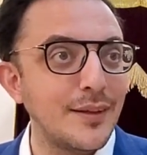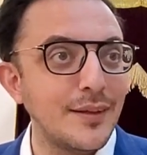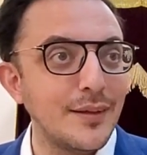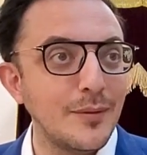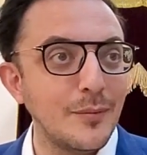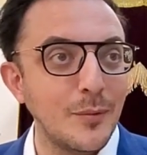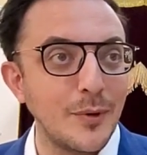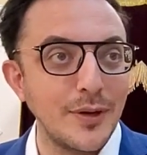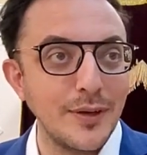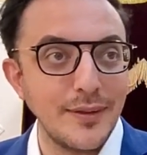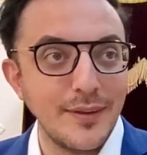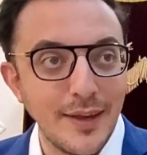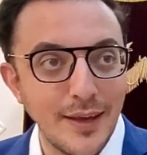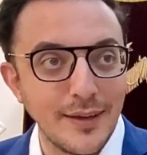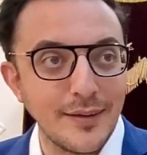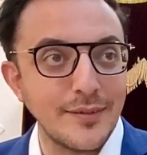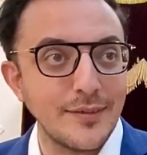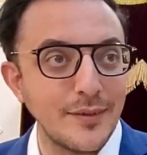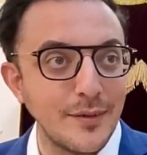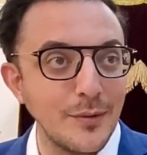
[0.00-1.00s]
what it
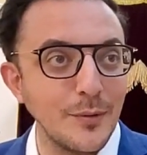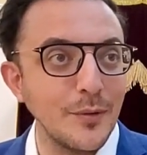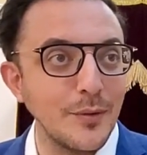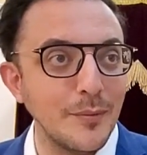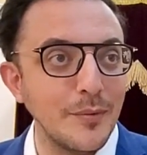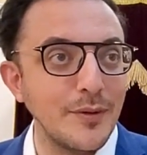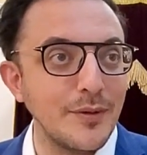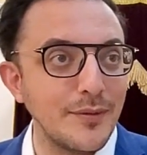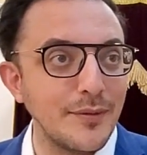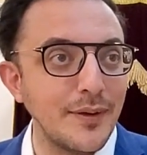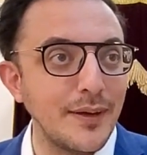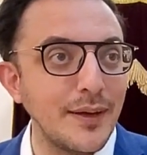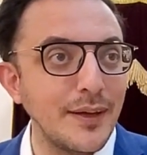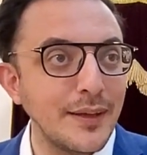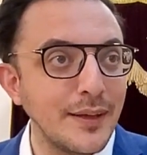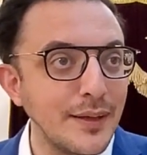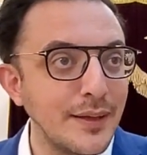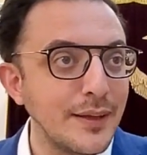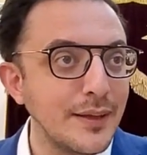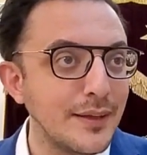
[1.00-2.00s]
takes to do the mitzvah,
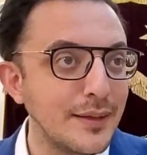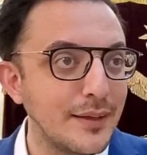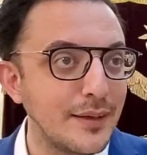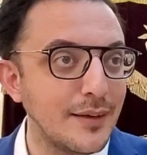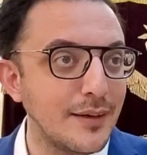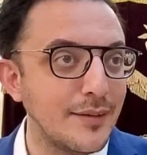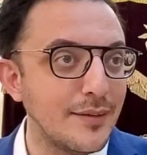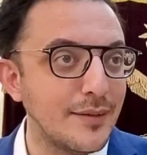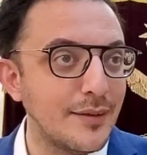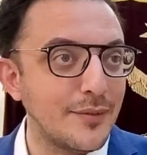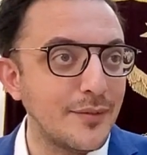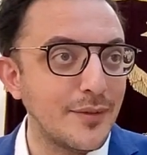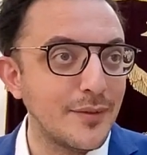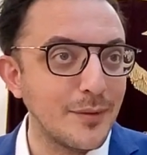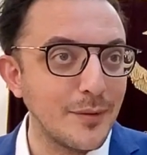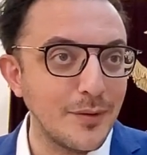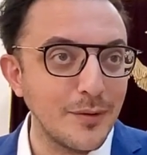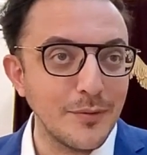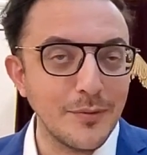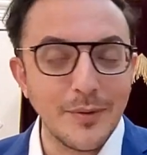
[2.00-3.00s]
then he doesn't have to
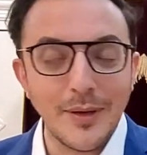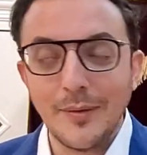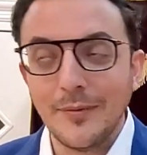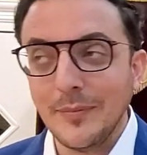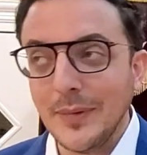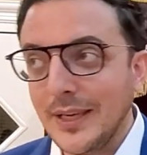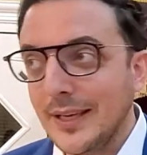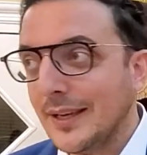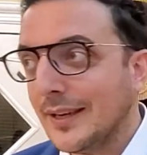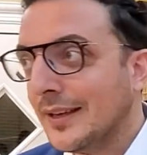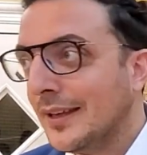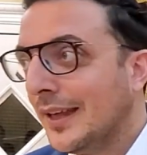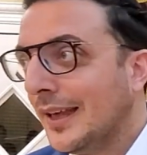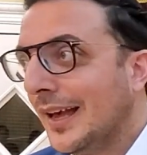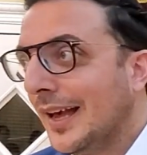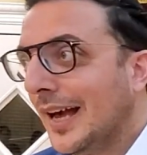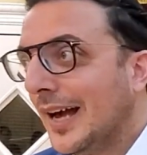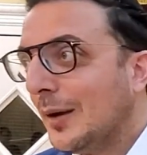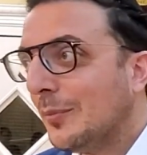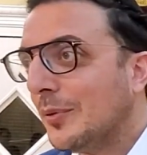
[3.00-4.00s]
do the mitzvah. Meaning,
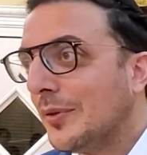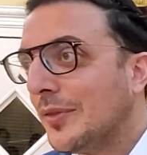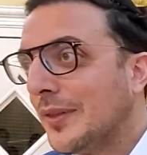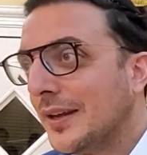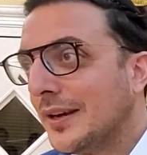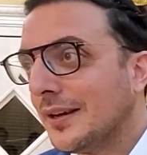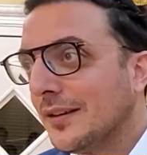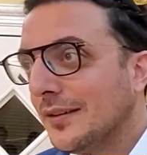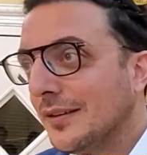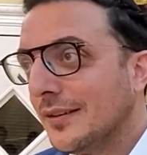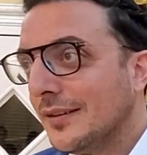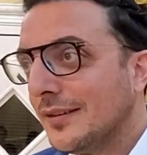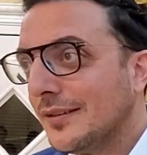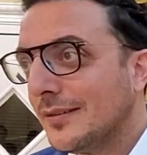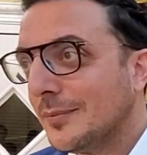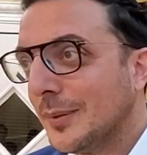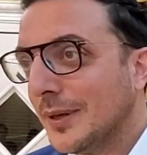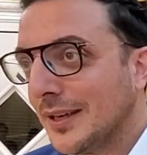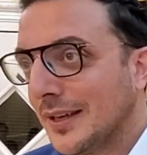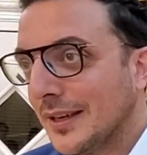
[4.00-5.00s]
hypothetically
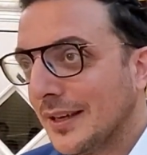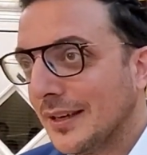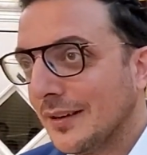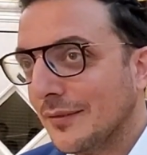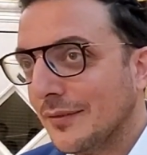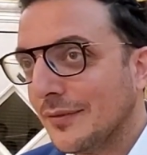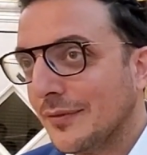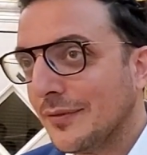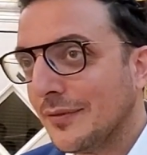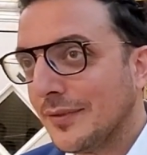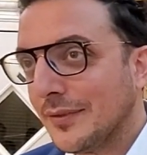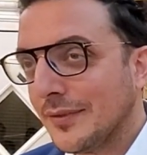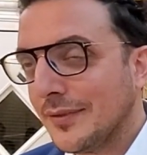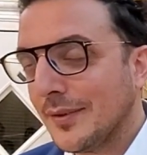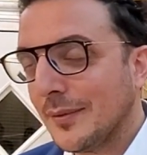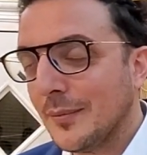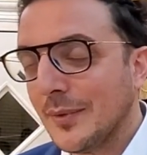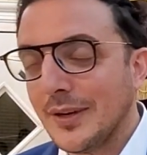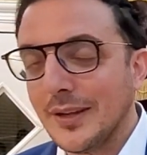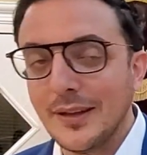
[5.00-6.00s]
speaking, if
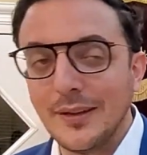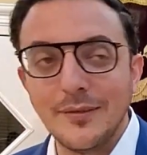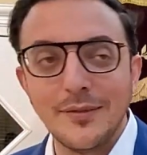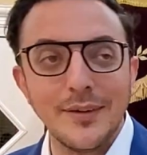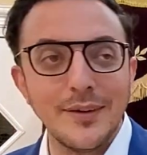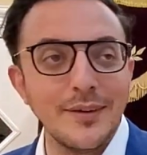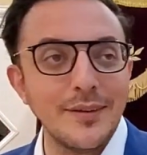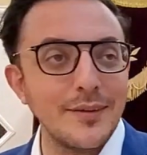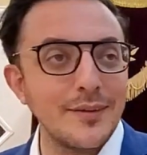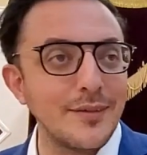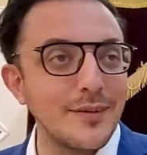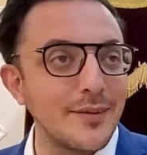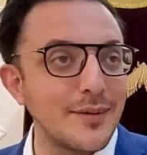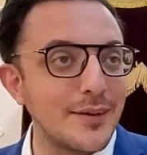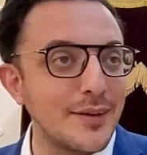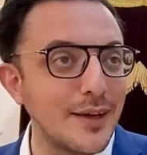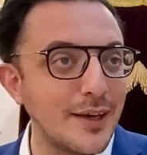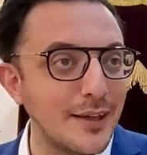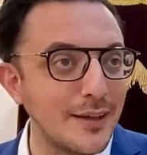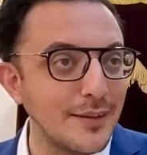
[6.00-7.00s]
somebody lives on a
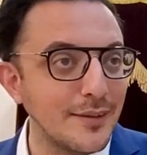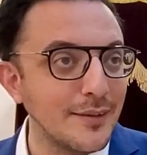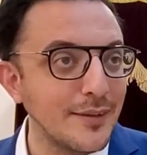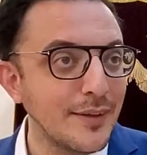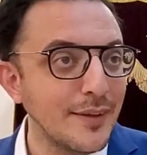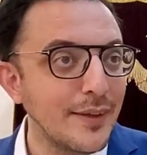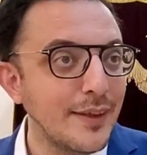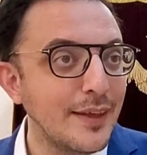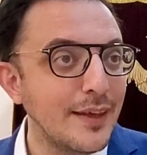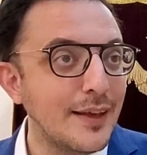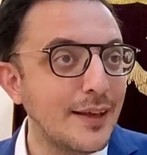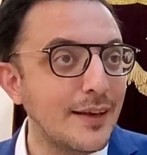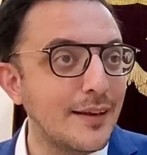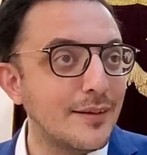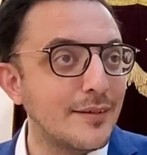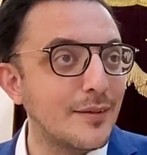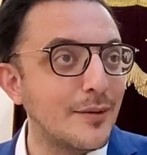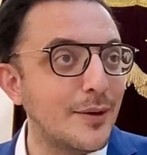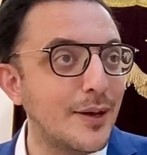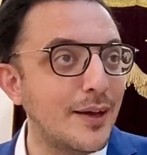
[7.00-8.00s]
deserted island and
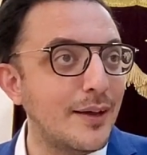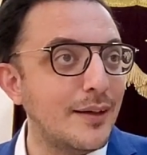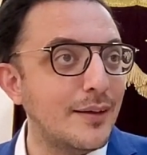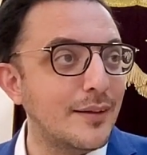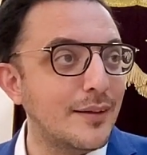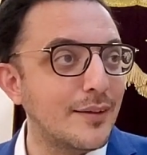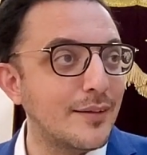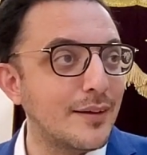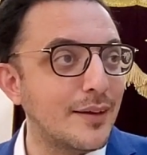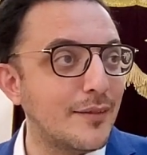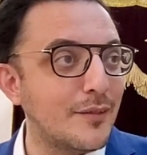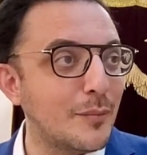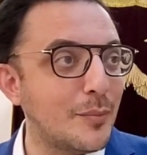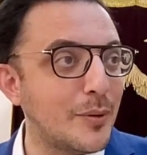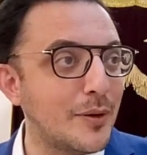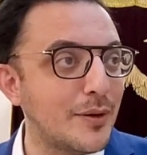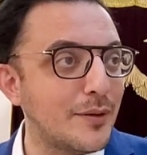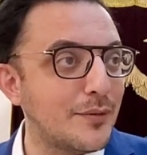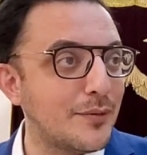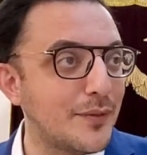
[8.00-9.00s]
doesn't have a
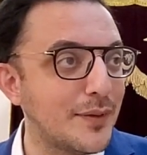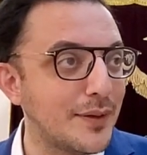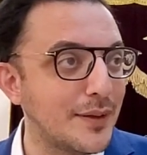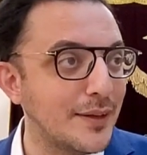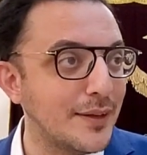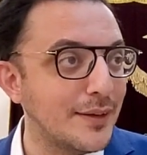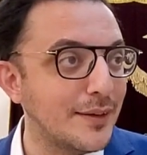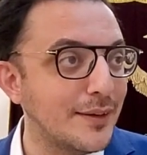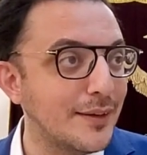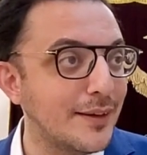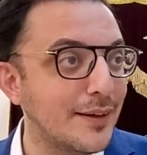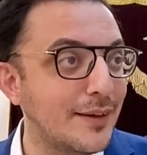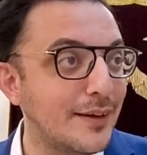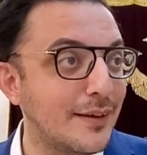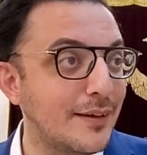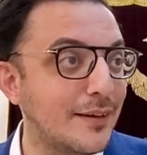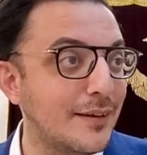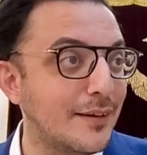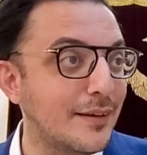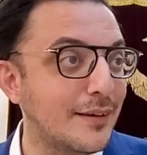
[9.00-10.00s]
pair of tefillin
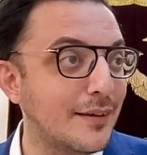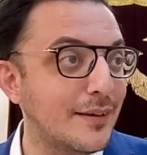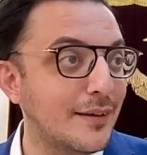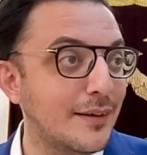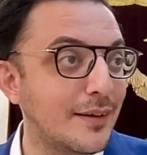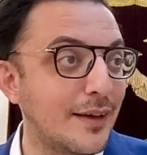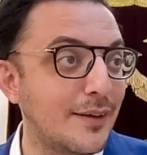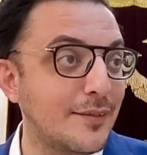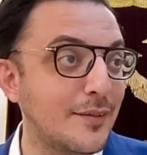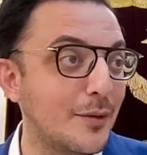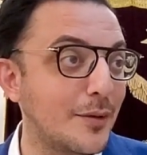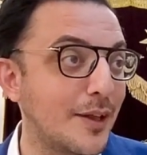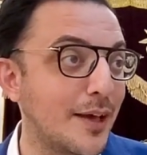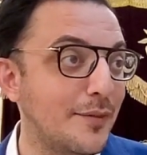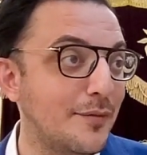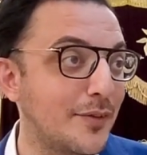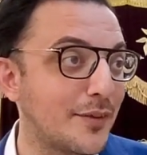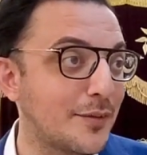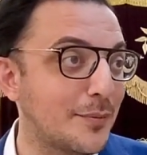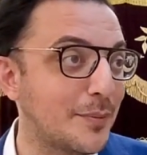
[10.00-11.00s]
and has no
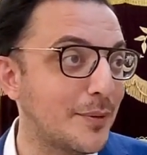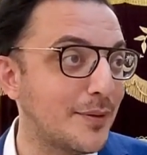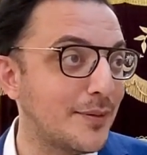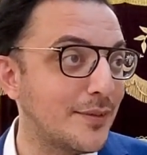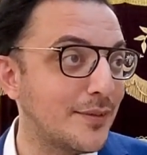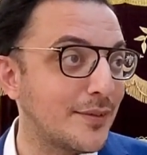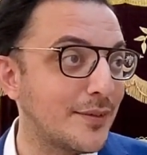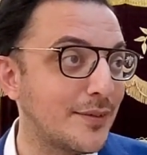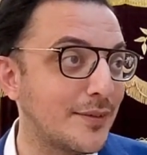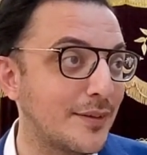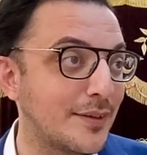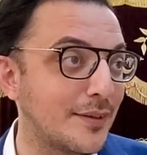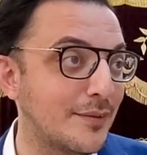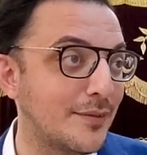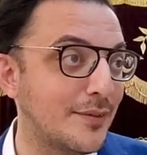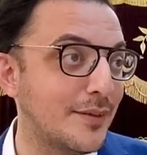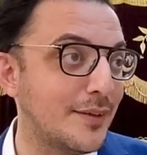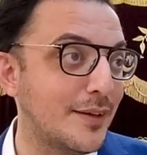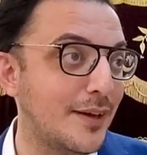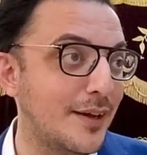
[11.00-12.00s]
life expenses because he
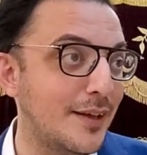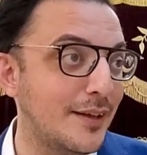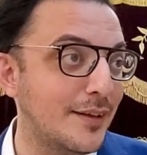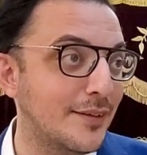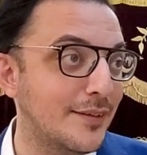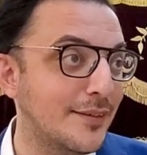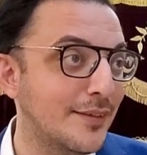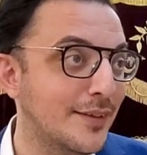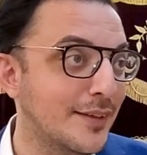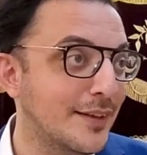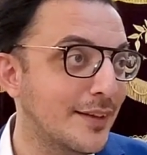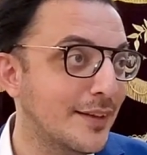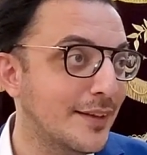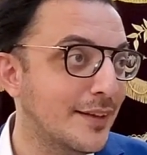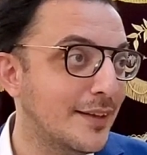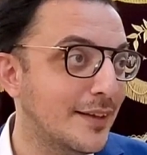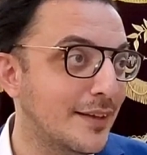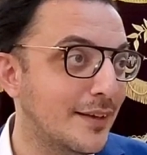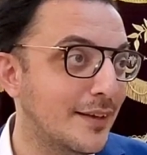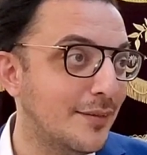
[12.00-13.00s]
lives on the island,
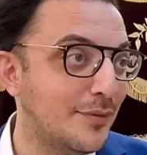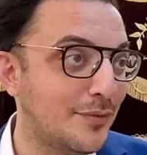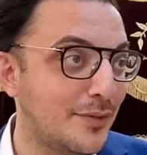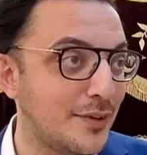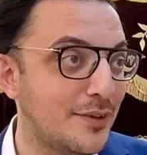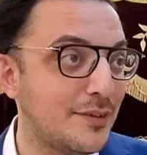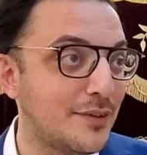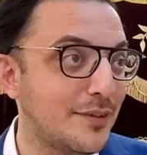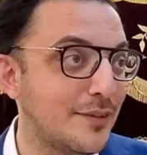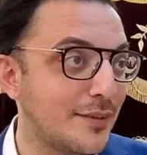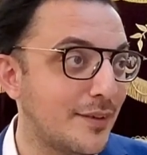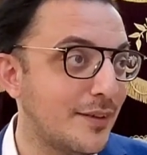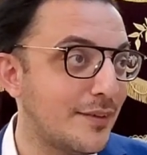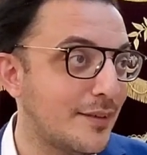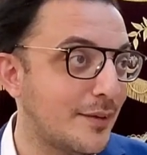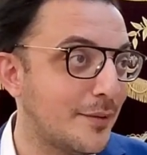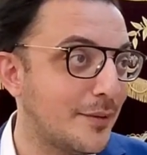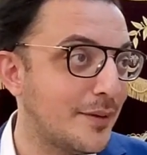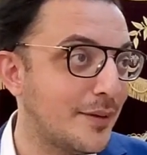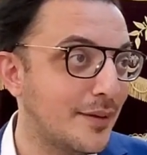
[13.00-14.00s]
he fishes, that's
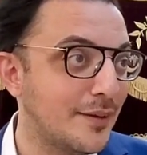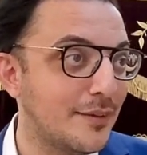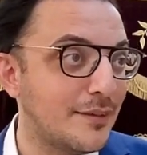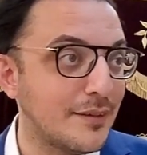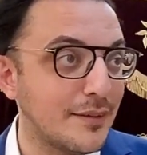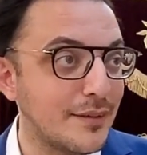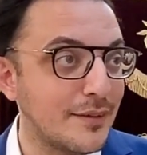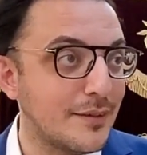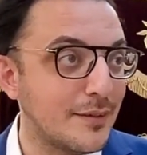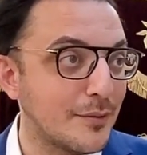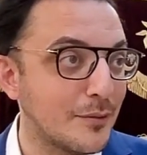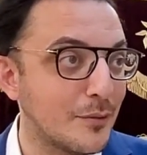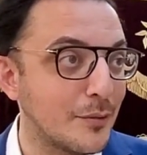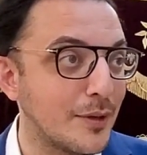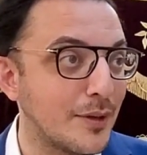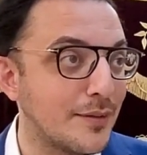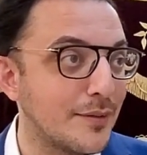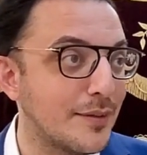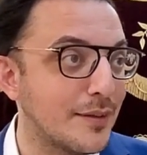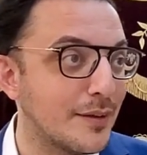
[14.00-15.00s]
how he eats some
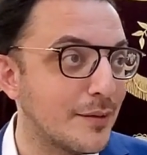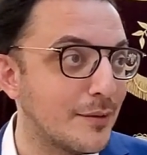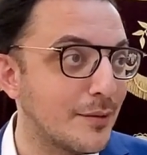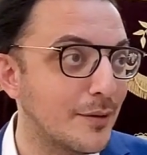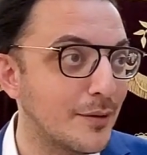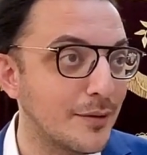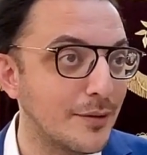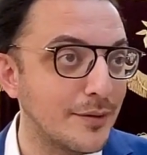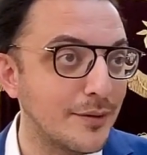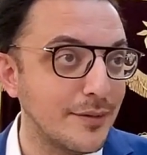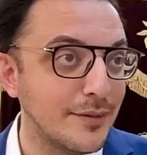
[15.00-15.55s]
greens that grow,